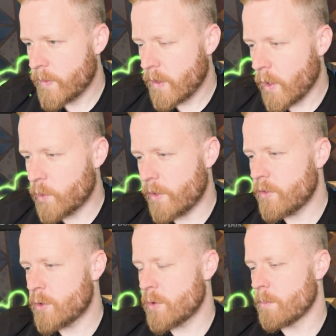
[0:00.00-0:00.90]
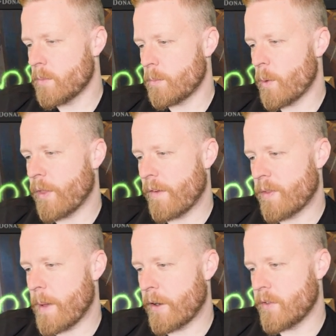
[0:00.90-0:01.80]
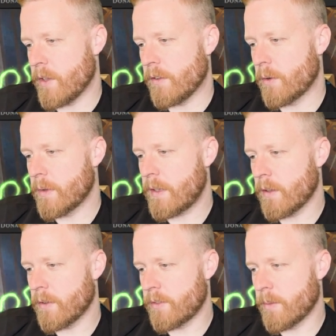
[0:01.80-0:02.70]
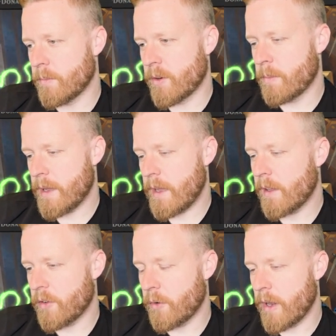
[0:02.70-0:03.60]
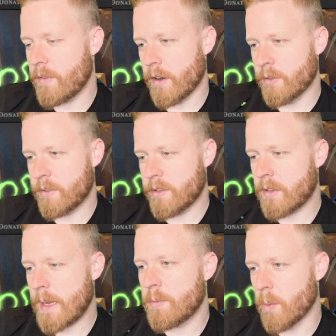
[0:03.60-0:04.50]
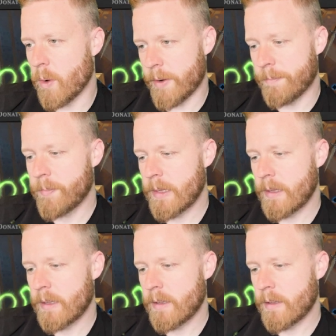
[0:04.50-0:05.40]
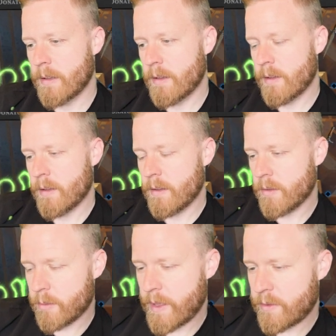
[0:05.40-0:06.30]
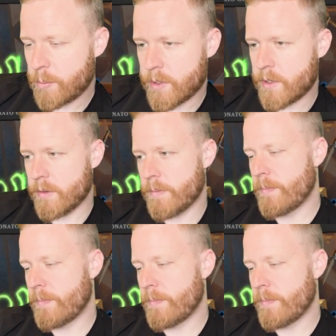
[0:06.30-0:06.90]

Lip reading: Also, it doesn't do them both off the battlefield. It only kills them from my hand and graveyard. So I still keep the 1. So that's pretty good.